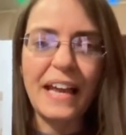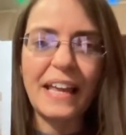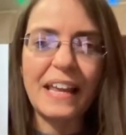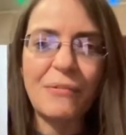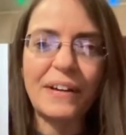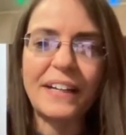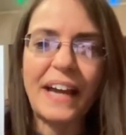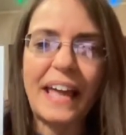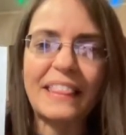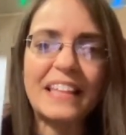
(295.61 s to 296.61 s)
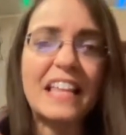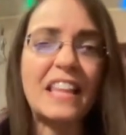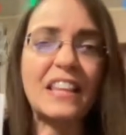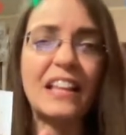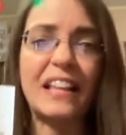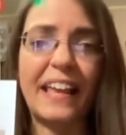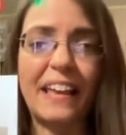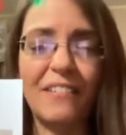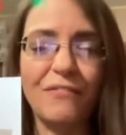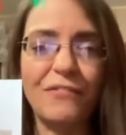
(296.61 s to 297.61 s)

anywhere, and like